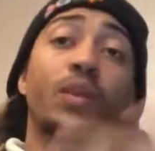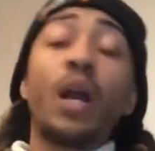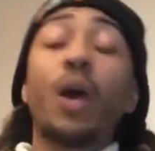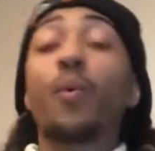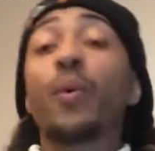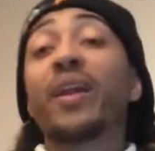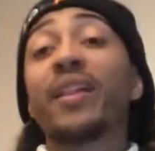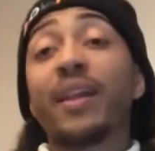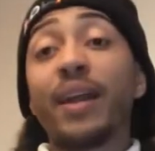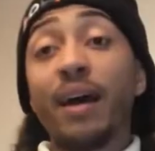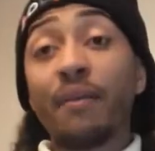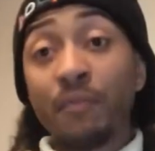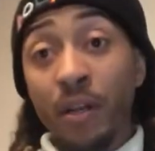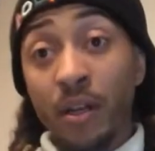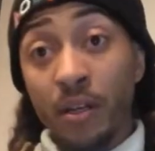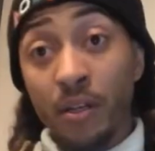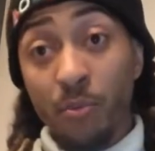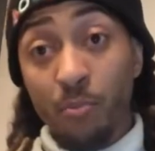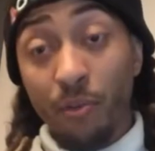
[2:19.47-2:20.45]
A way that I've
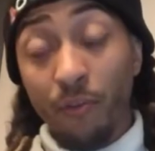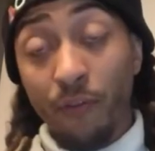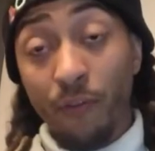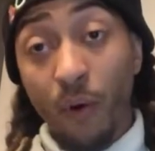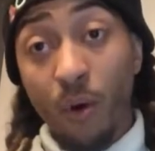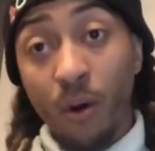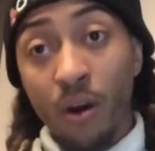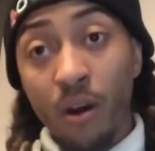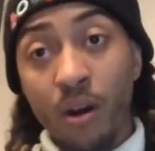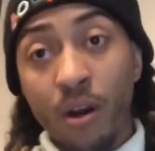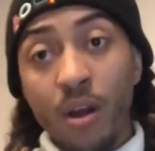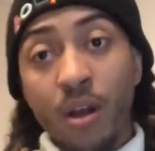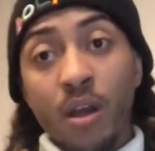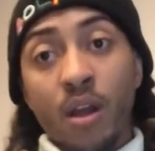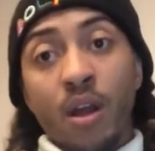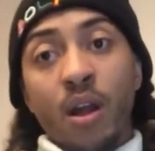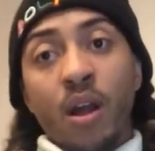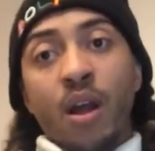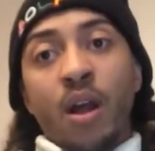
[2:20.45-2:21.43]
done this before
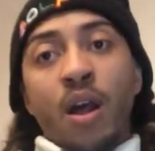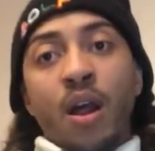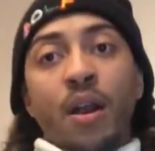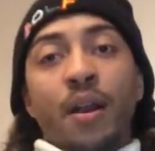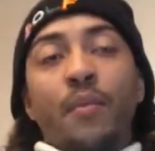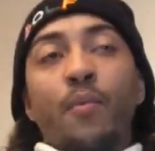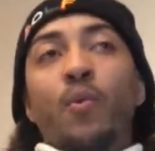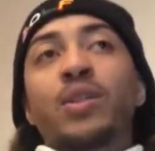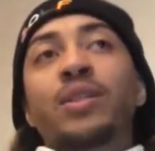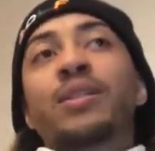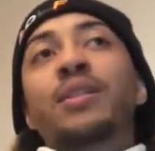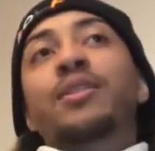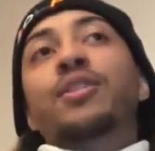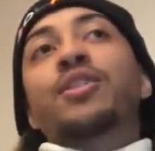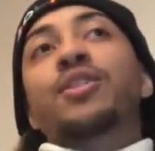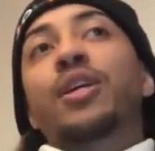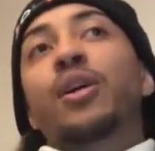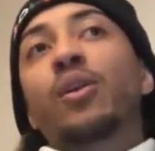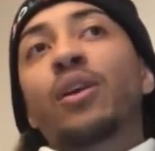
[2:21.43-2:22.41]
wasn't
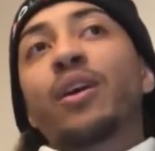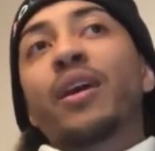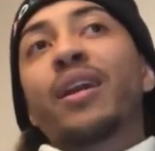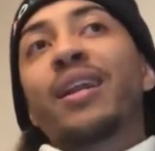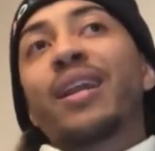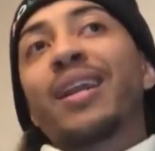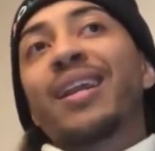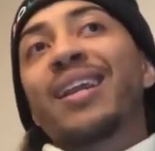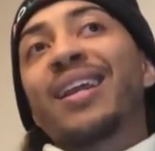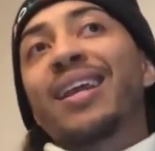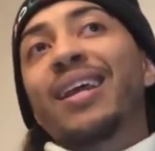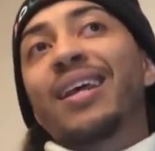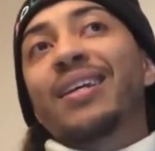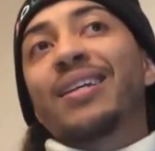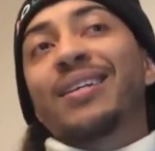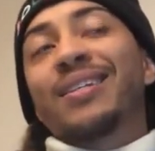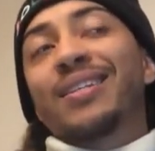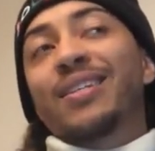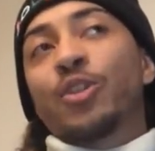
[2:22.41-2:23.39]
necessarily an,
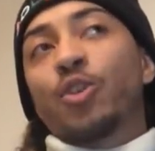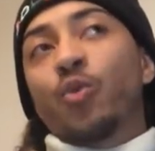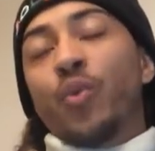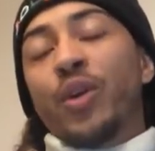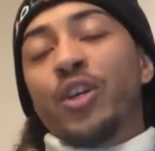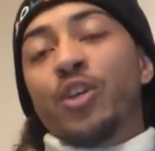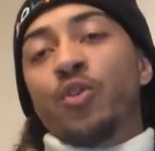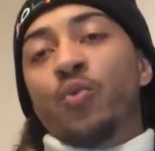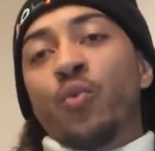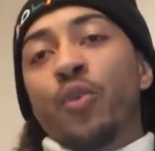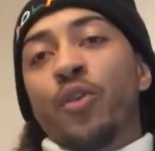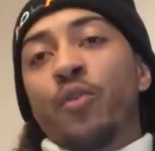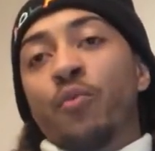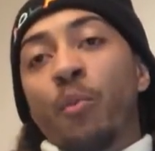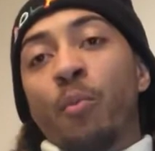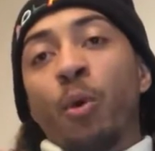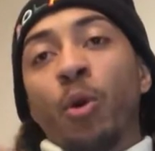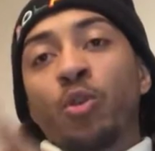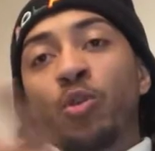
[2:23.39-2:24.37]
a situation where there
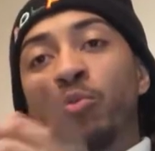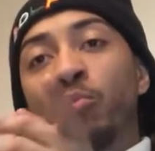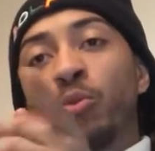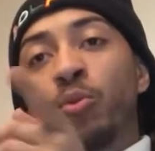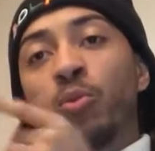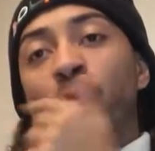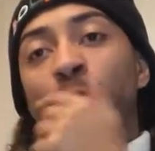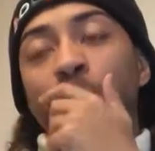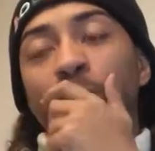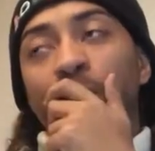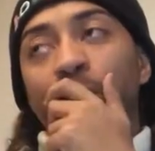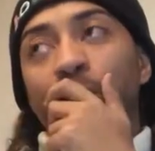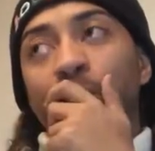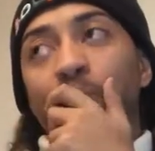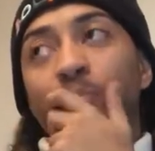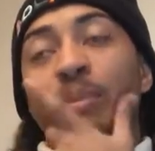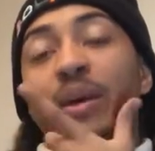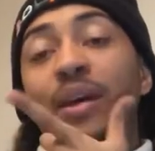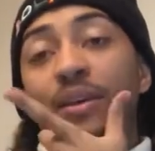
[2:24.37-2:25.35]
were multiple
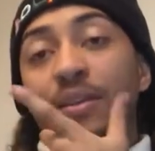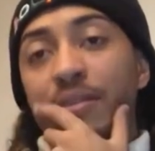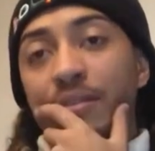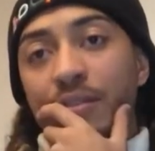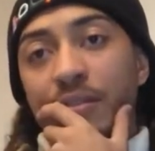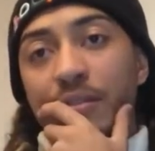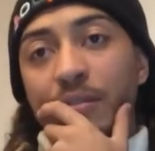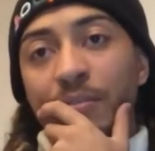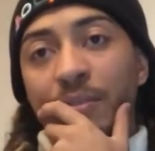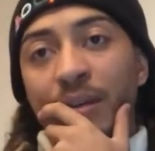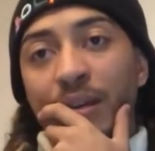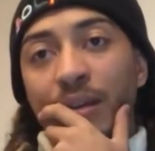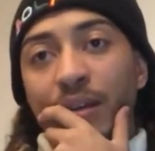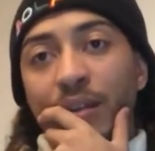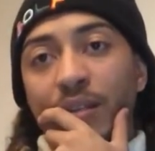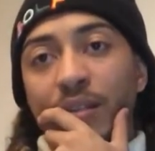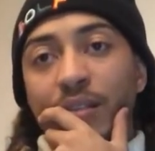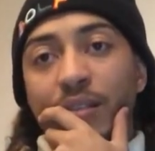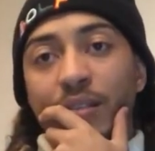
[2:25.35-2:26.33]
bids
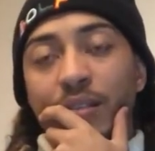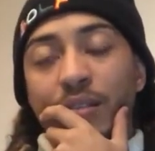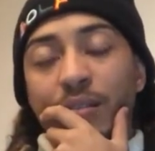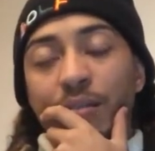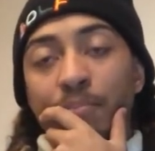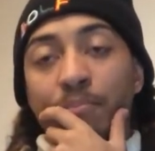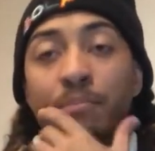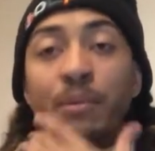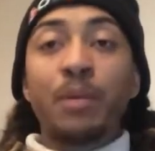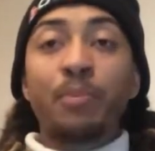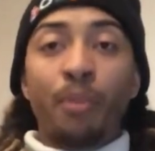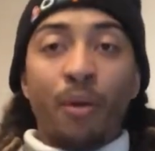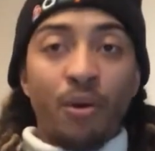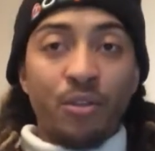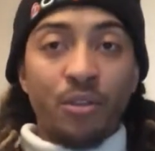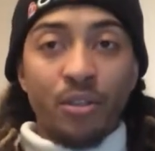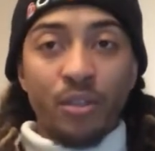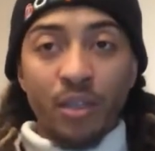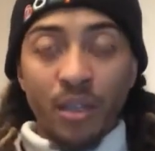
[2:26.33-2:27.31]
because me
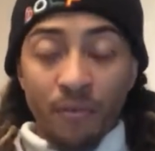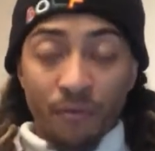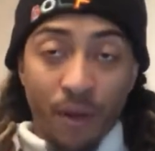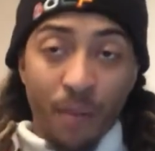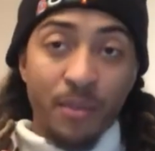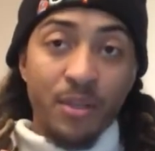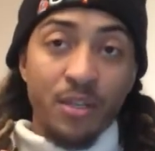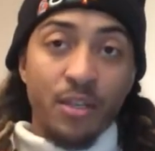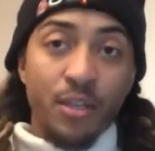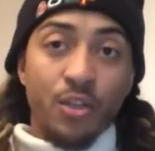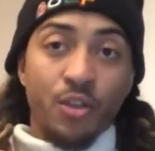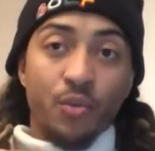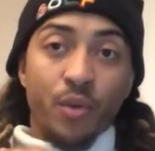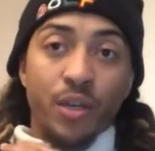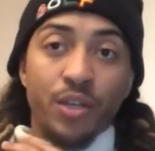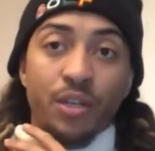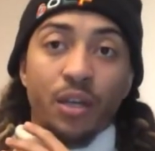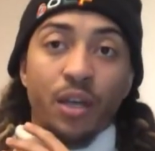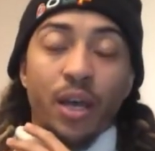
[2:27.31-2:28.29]
personally, if I'm in a
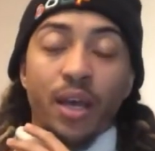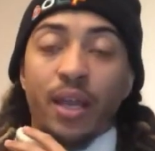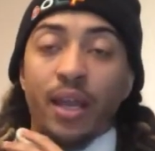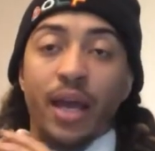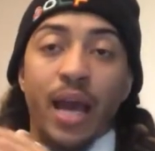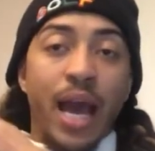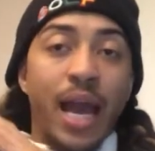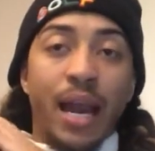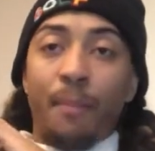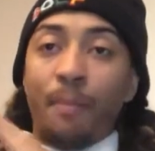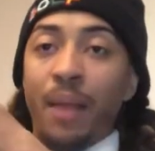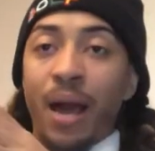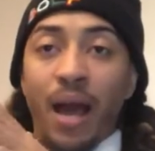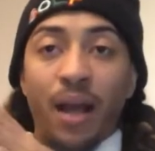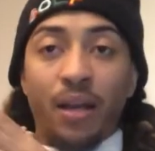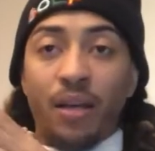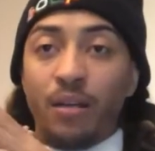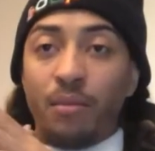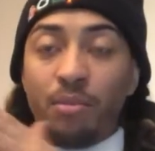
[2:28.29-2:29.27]
situation like that, I'm
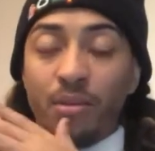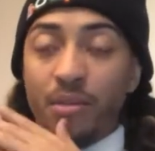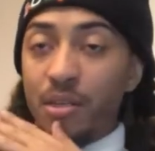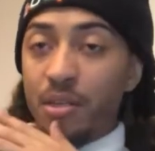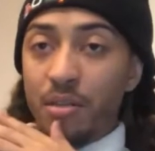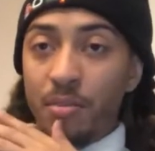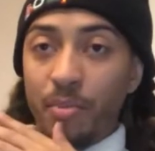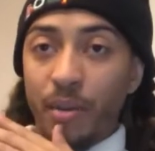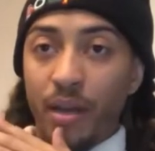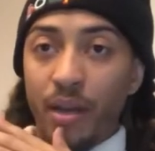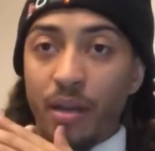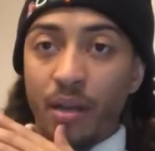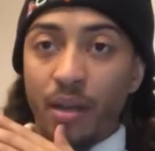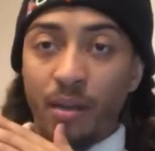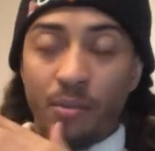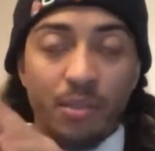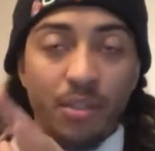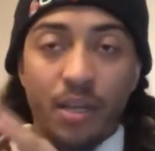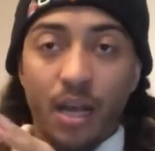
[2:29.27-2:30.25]
not going to participate.
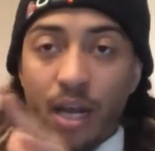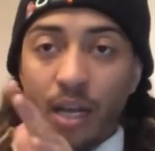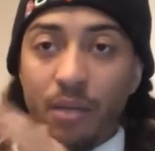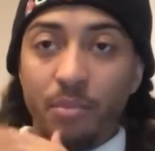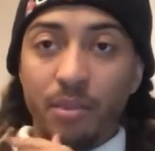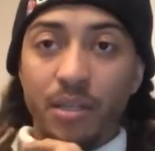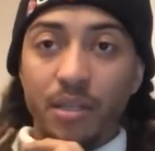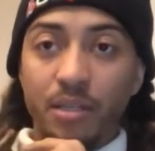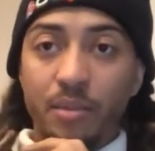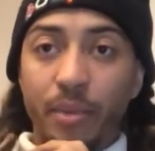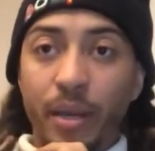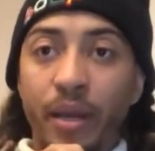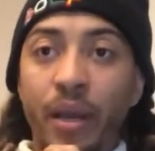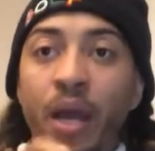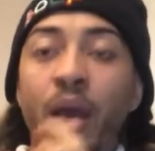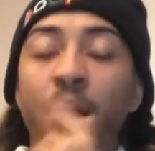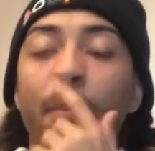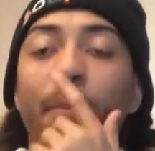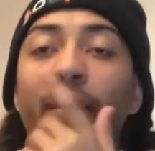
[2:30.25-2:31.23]
I'm just not going to participate.
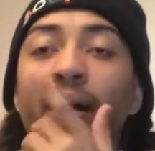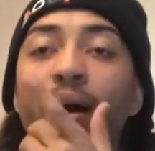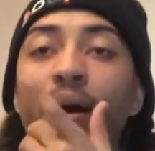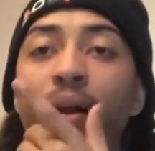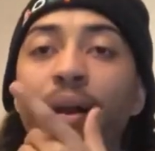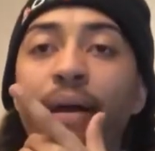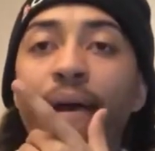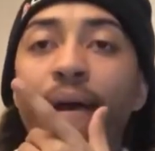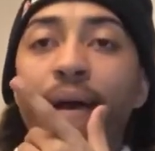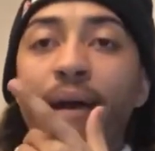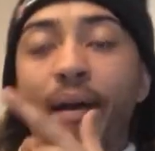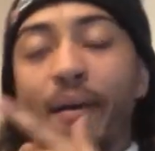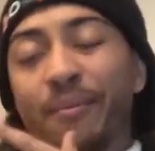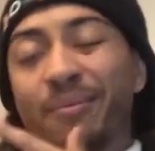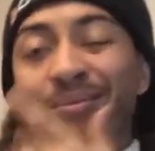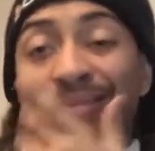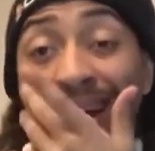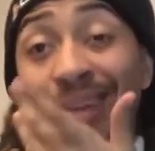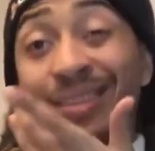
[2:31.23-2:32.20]
But
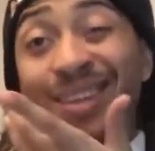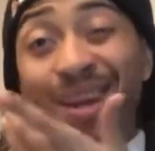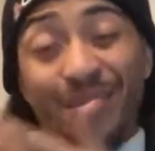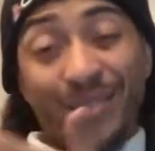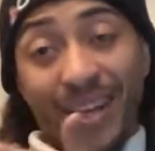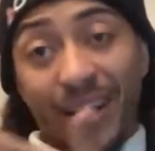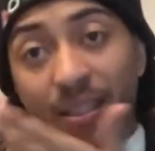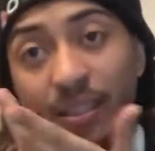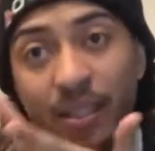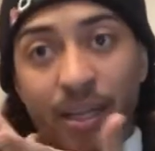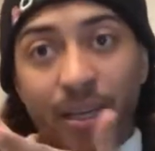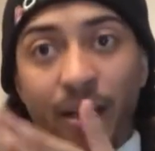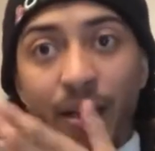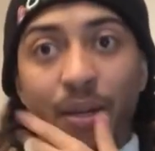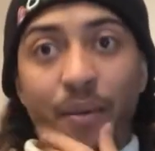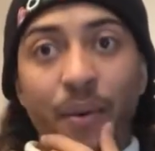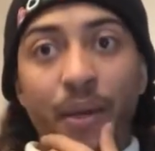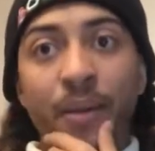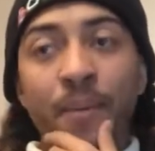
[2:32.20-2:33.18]
nine times out of ten,
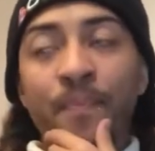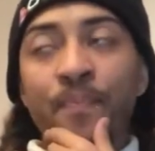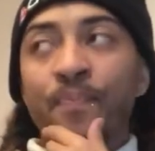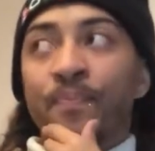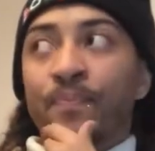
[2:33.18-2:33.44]
anyway.